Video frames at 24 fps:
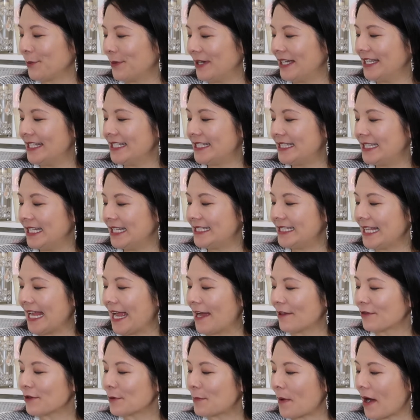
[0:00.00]
was this
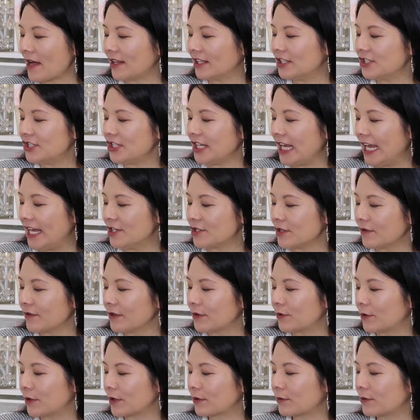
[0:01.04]
Anthropologie Angel of the
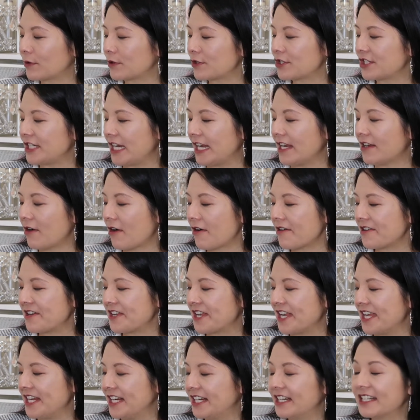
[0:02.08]
North crochet
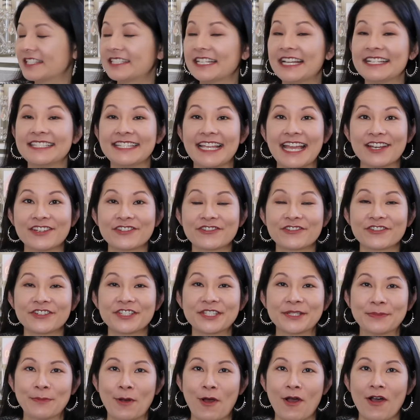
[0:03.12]
cardigan in a size extra
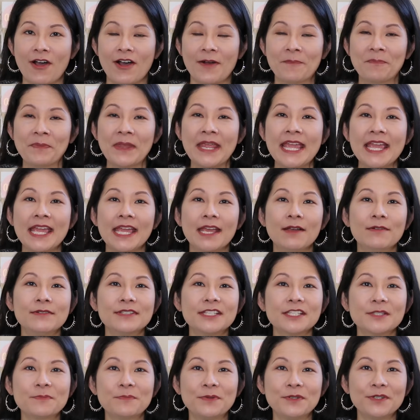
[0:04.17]
small. It was
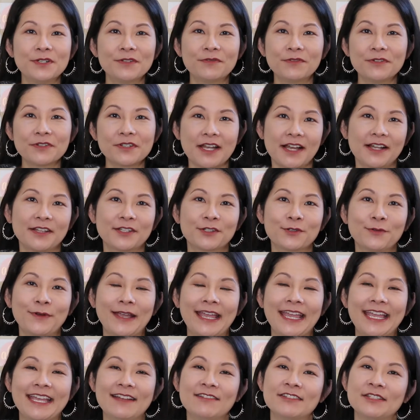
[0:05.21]
this beautiful
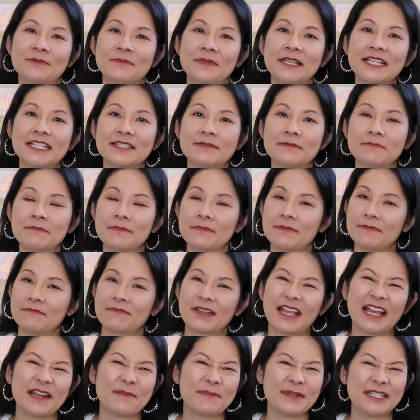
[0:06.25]
colorway. It was mixed
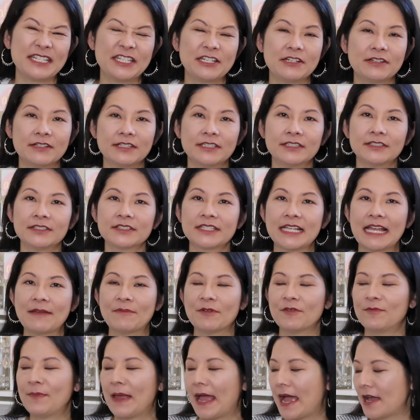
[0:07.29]
kind of material type
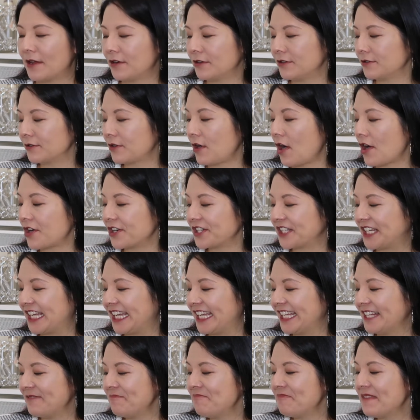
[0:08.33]
of pattern
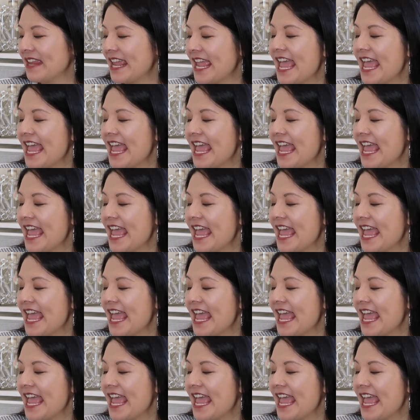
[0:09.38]
cardigan.